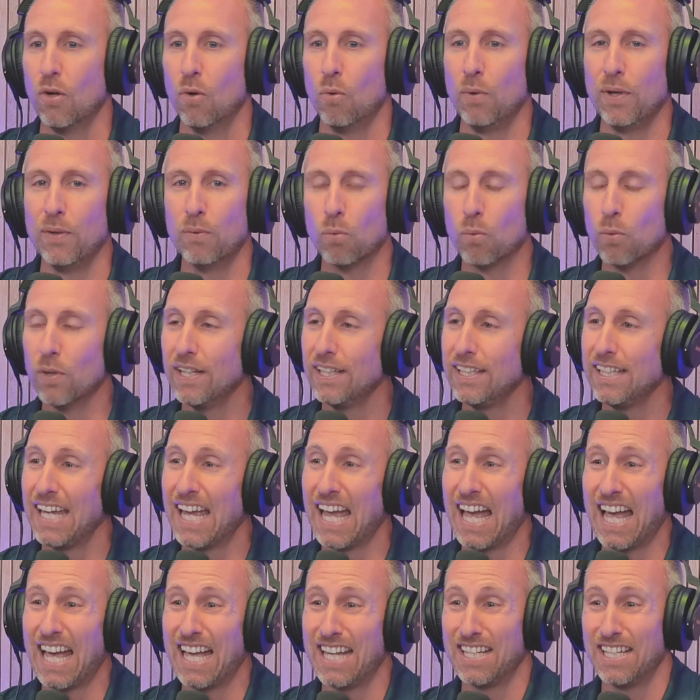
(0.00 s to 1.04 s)
We really
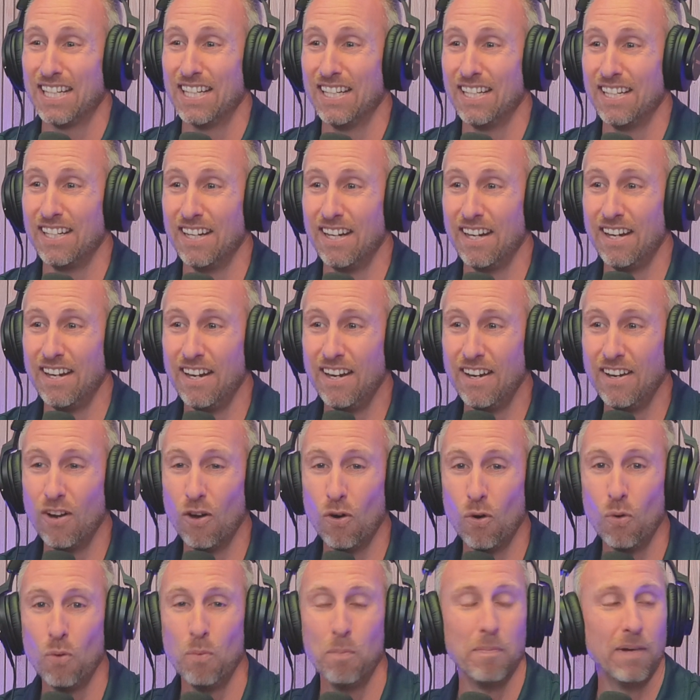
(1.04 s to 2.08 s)
had
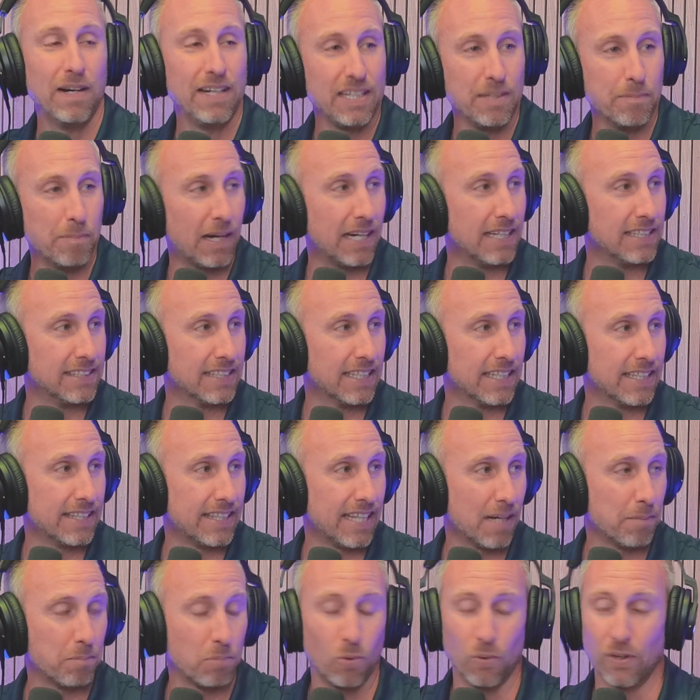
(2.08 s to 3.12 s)
no money mindset at
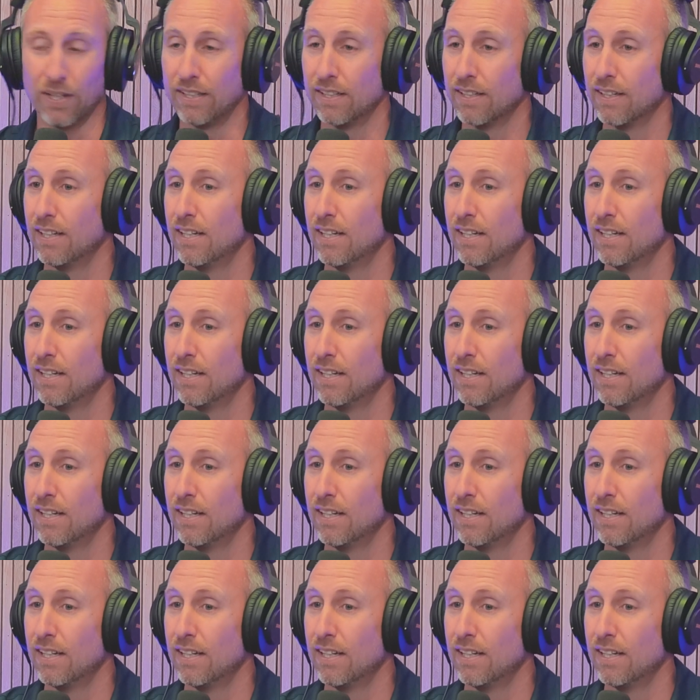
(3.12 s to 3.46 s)
that point.